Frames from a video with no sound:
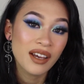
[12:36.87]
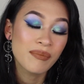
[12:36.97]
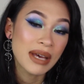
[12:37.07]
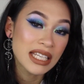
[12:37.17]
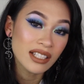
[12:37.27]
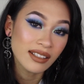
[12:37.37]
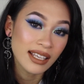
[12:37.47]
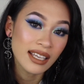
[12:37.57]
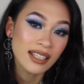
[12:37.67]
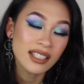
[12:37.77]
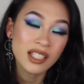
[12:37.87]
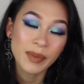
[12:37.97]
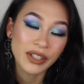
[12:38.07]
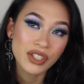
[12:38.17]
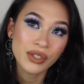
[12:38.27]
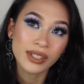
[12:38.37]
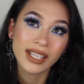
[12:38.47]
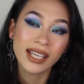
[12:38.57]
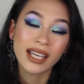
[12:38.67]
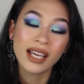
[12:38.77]
mentally,
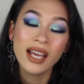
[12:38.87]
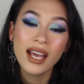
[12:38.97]
spiritually,